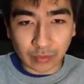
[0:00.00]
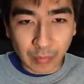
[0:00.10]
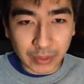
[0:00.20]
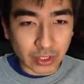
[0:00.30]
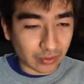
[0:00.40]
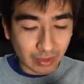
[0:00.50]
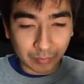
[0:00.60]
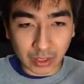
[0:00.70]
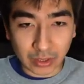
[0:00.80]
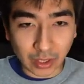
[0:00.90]
It might just seem
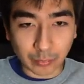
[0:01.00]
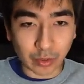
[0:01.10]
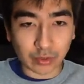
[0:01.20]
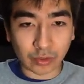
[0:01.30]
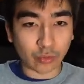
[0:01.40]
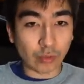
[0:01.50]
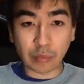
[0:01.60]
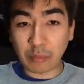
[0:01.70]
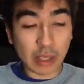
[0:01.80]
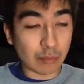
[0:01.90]
like a number on the screen,
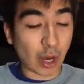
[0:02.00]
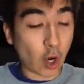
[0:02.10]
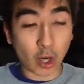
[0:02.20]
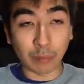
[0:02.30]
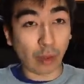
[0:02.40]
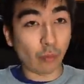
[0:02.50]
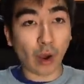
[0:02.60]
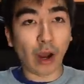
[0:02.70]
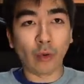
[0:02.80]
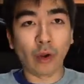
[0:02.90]
but me in my heart, I'm like,
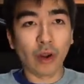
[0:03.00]
wow,